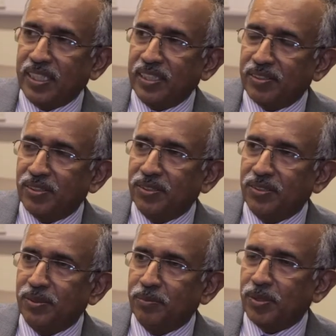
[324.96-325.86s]
Yeah.
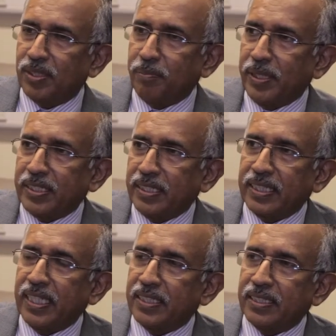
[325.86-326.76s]
So the patient
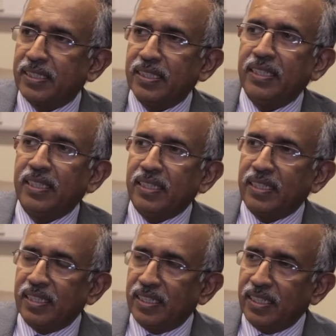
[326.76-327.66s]
gets
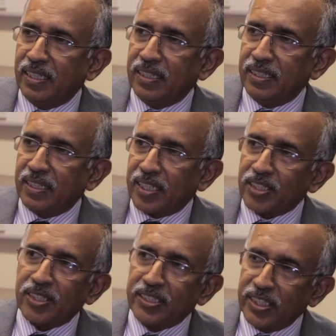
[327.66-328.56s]
a
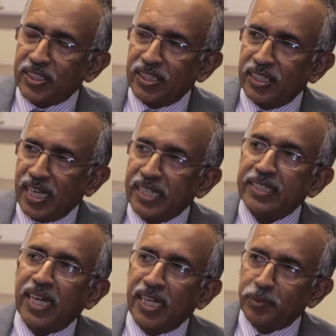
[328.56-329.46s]
consultation and
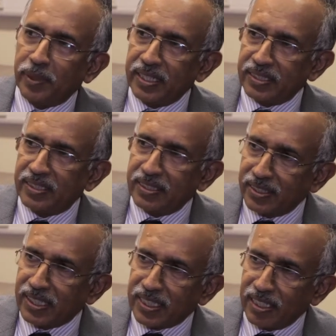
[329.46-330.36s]
the advice
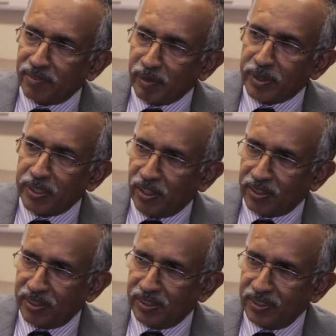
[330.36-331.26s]
directly from the
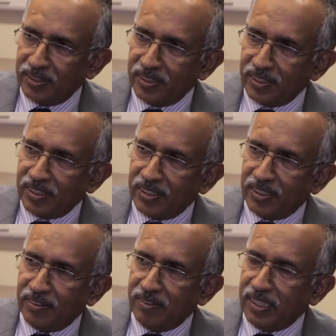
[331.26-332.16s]
doctor.
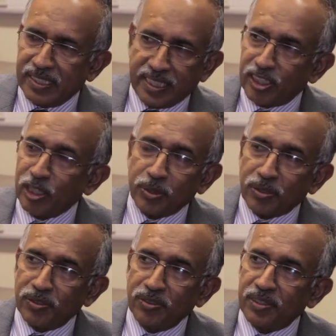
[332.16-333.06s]
No, and that seems
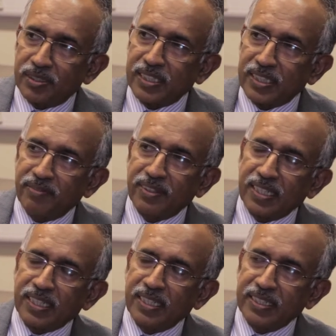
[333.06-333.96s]

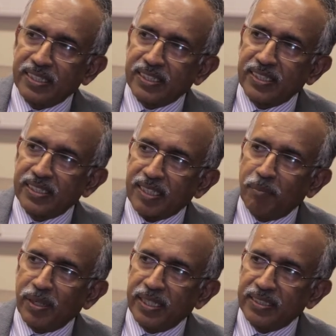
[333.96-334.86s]
significantly increase
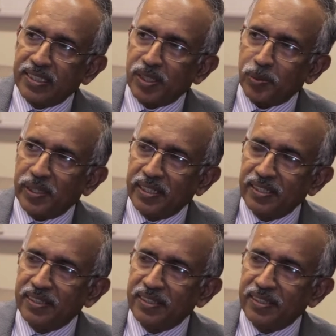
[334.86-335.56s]
compliance as well.